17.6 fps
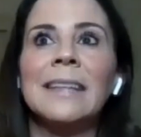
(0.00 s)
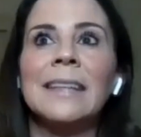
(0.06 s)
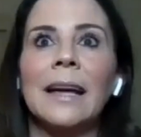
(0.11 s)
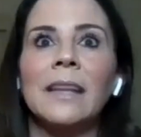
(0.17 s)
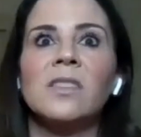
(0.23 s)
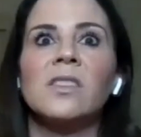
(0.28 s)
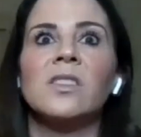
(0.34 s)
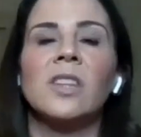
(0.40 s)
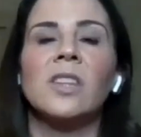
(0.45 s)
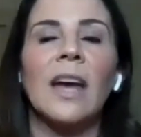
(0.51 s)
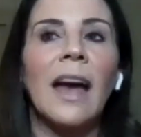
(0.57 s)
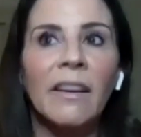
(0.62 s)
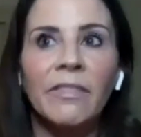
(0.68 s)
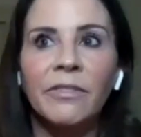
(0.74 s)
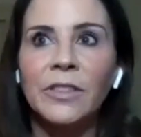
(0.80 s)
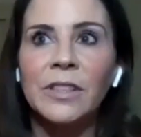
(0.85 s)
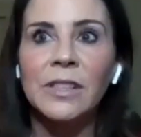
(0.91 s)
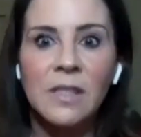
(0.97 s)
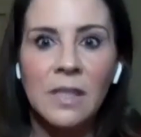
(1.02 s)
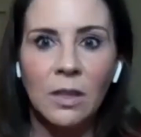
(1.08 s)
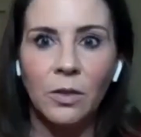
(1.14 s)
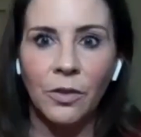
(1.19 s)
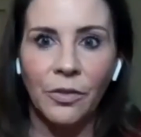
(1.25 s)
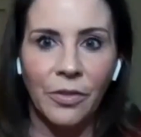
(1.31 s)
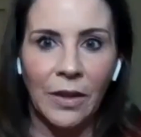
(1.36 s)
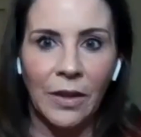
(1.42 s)
yes to every
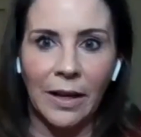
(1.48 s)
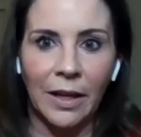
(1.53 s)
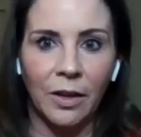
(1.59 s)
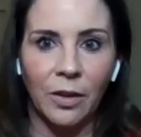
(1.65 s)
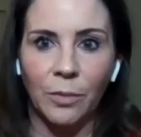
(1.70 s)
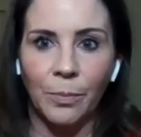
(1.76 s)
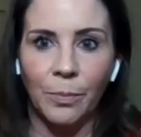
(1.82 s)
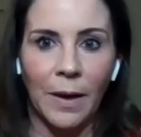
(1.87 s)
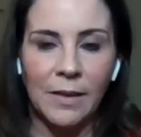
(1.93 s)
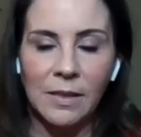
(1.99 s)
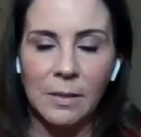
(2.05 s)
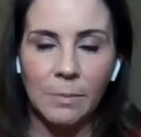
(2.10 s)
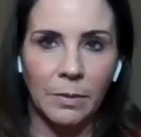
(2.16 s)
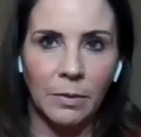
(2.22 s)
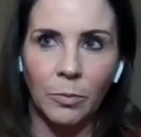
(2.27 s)
single thing I could possibly.